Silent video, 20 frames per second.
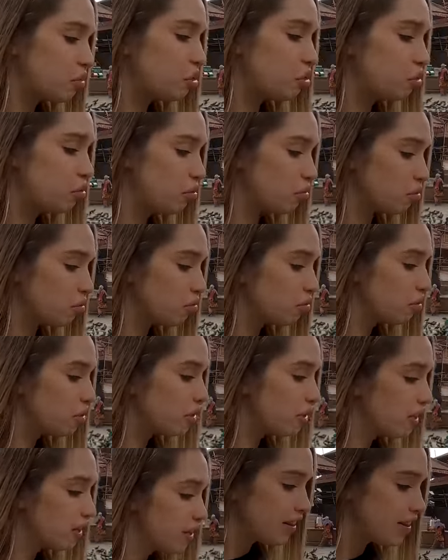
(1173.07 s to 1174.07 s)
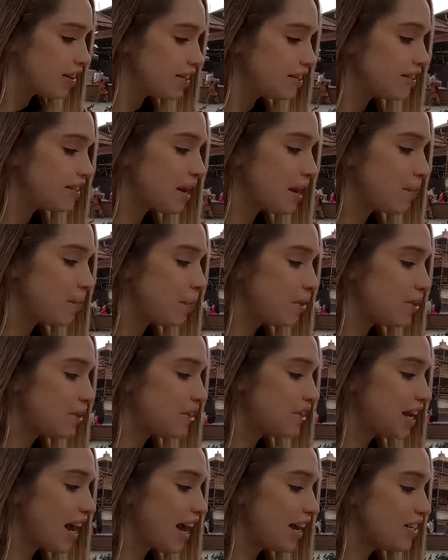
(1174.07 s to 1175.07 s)
Cool. This temple
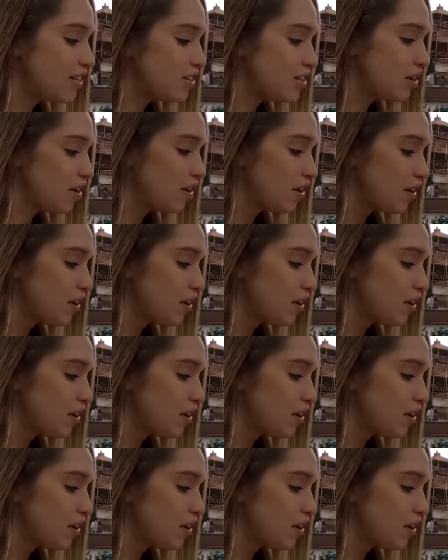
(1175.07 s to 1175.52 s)
stands